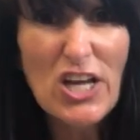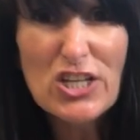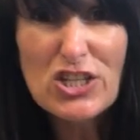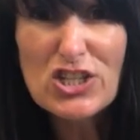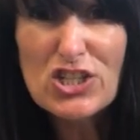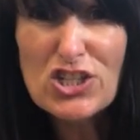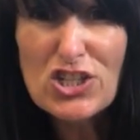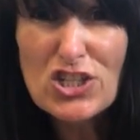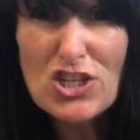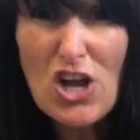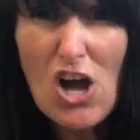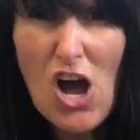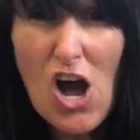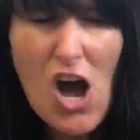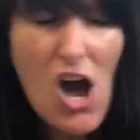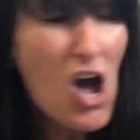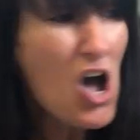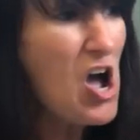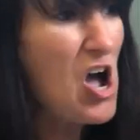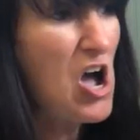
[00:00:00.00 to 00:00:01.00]

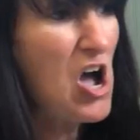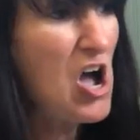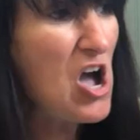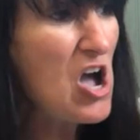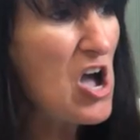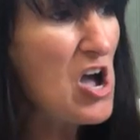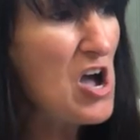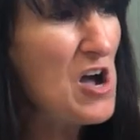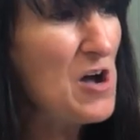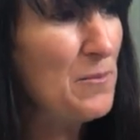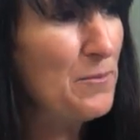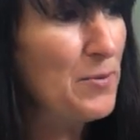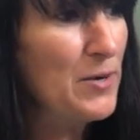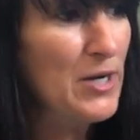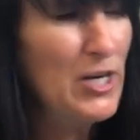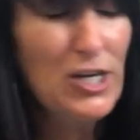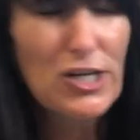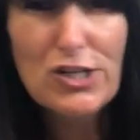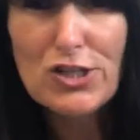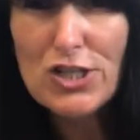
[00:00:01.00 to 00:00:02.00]
Stop!
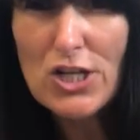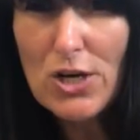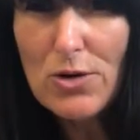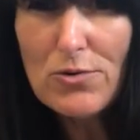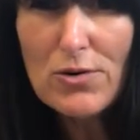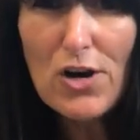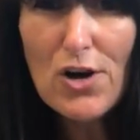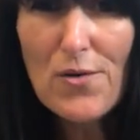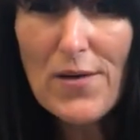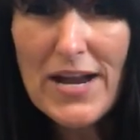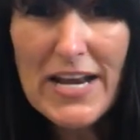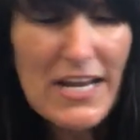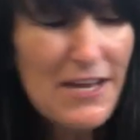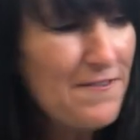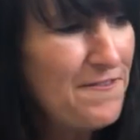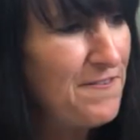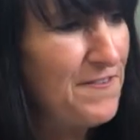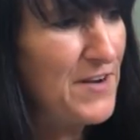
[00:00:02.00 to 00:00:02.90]
Don't go any